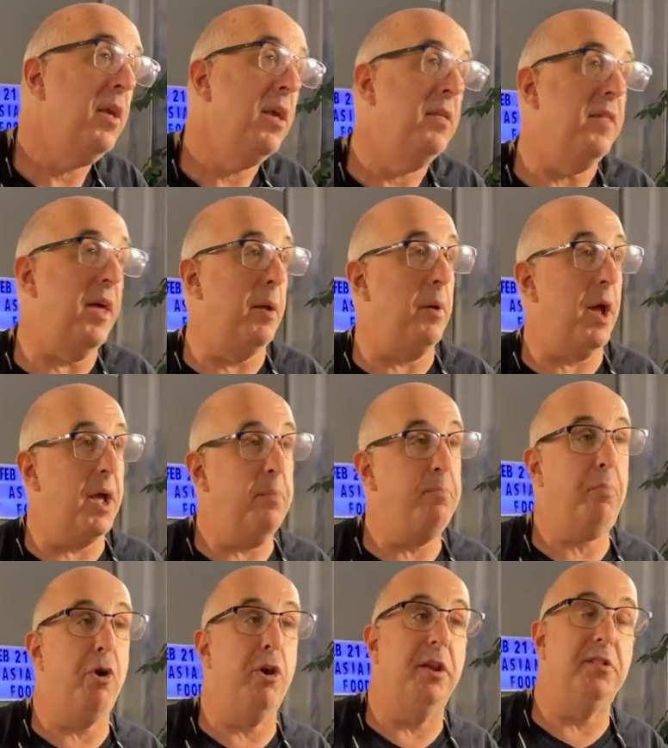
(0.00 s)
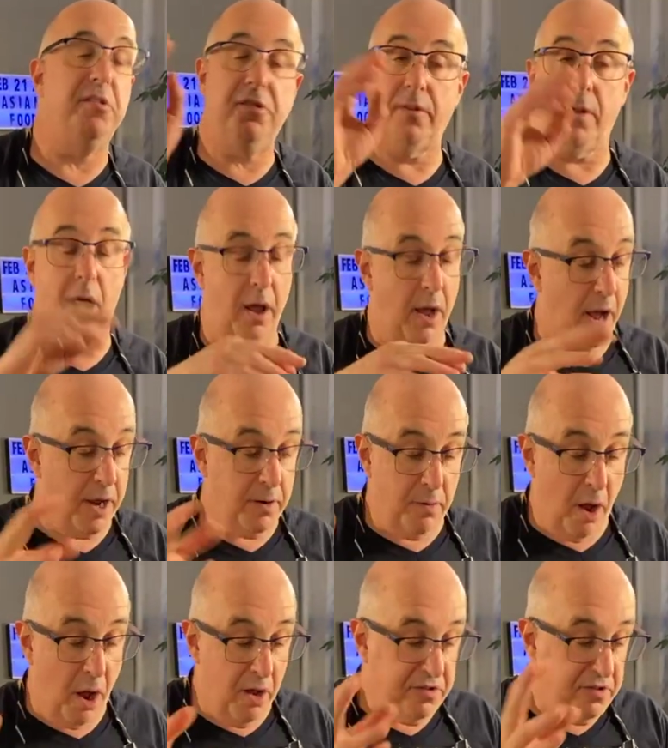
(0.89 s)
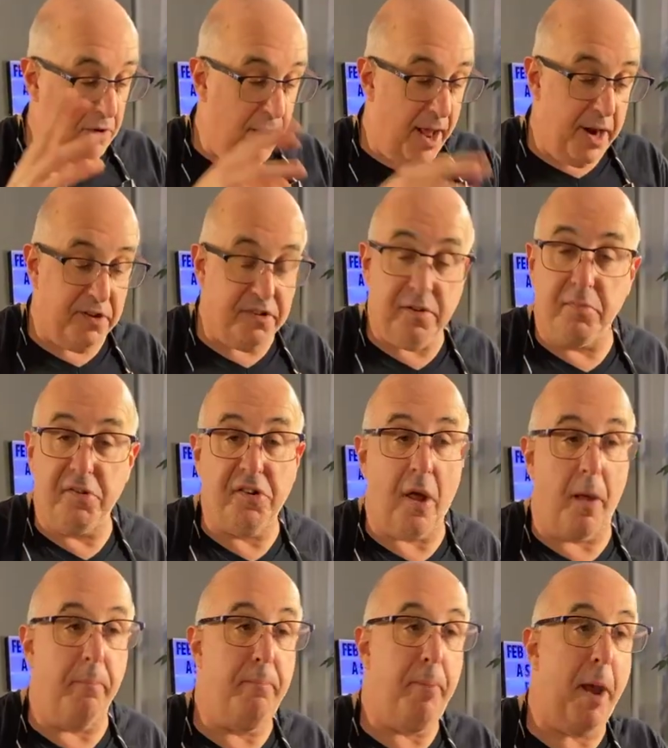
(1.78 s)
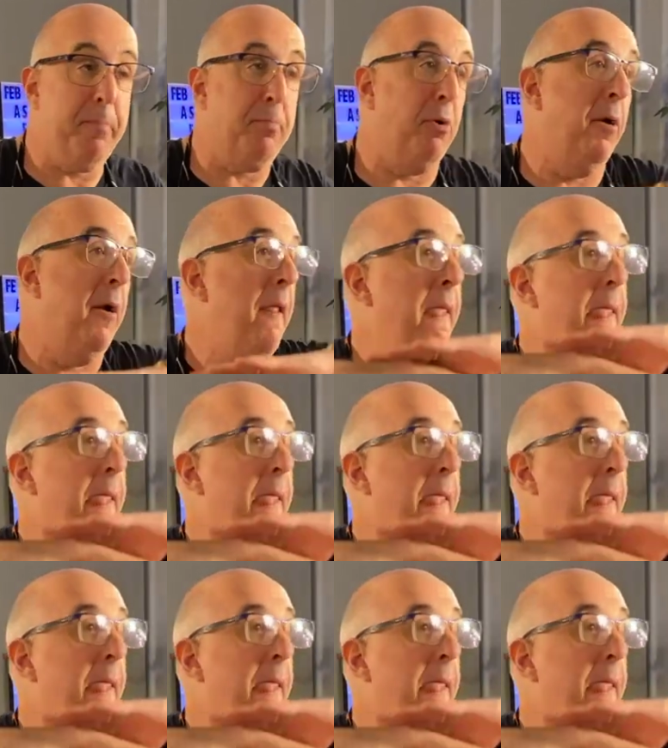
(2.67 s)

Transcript: Then I put in, I also added some salt and pepper.